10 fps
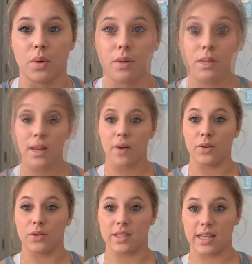one. Now I
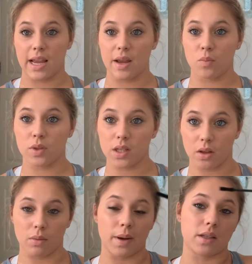did the same with the
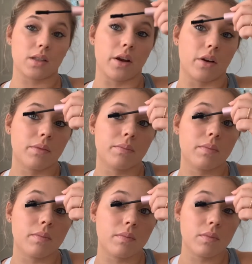other mascara.
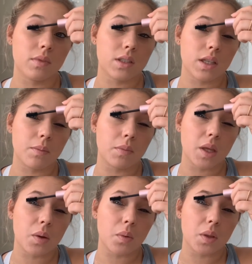Same
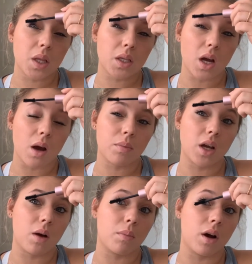thing with the top,
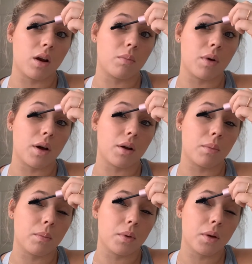top, bottom,
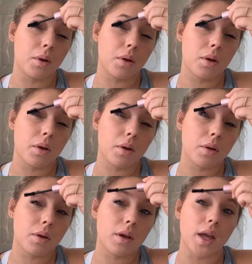bottom,
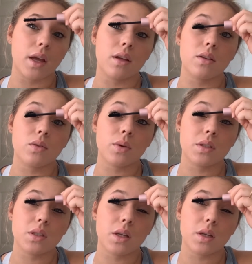and
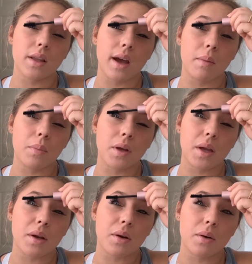twisting the
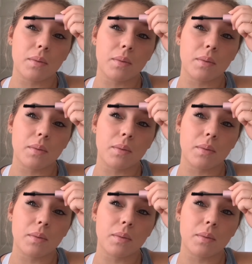applicator.